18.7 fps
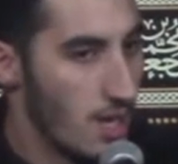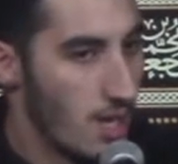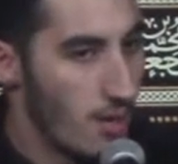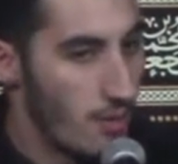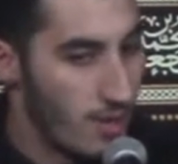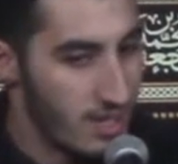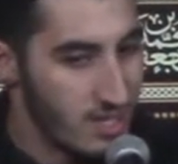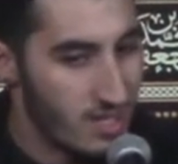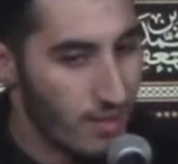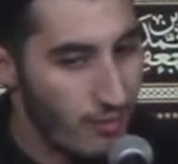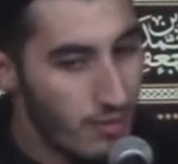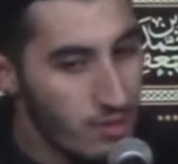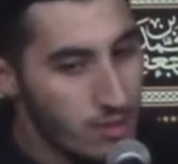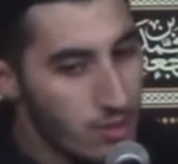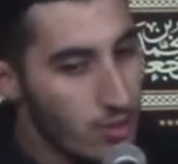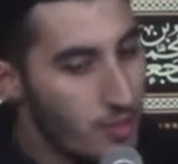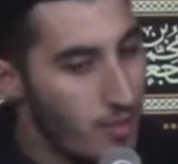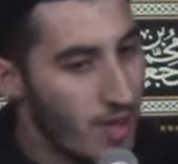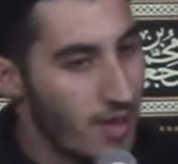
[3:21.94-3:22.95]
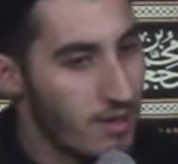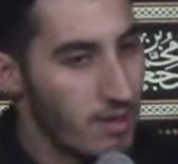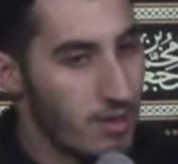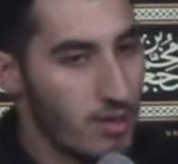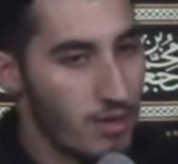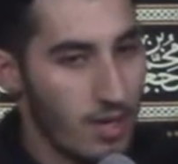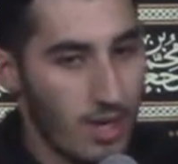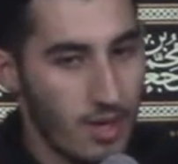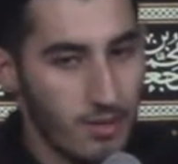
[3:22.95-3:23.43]
Whereas the physical part of the
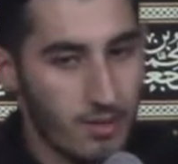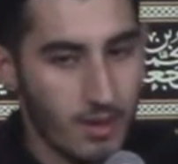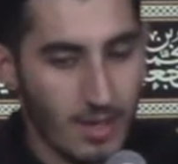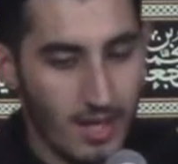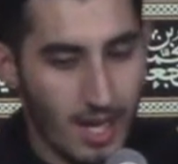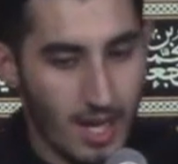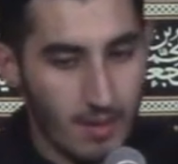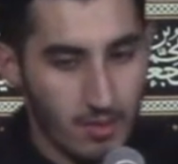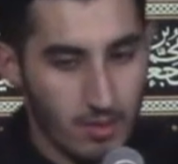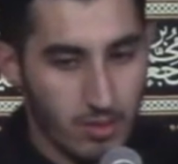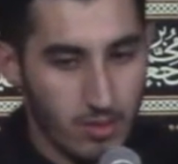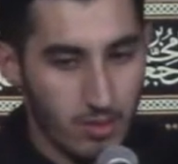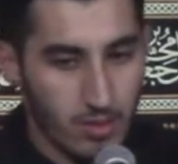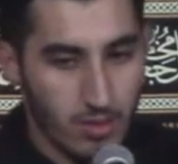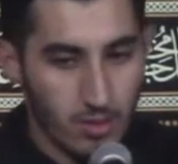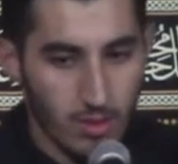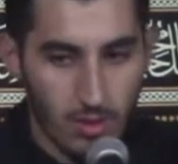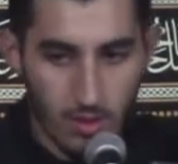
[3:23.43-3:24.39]
Quran, when it came to,